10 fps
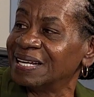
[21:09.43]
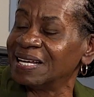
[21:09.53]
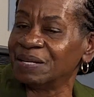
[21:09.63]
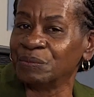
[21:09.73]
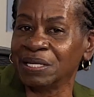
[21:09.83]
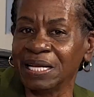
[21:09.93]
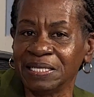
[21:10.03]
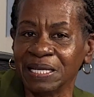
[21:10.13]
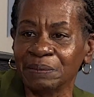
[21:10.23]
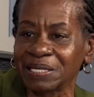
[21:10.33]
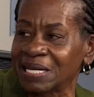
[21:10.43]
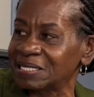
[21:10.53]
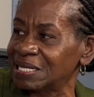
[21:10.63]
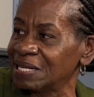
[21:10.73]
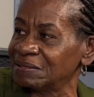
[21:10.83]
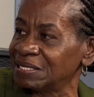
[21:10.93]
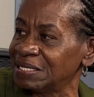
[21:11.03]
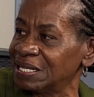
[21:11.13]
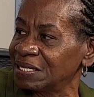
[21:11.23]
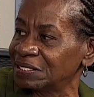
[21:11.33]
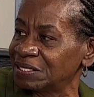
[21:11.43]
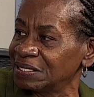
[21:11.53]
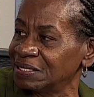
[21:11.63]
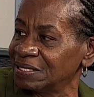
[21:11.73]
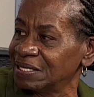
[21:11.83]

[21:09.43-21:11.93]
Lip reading: When they doubled that standard deduction,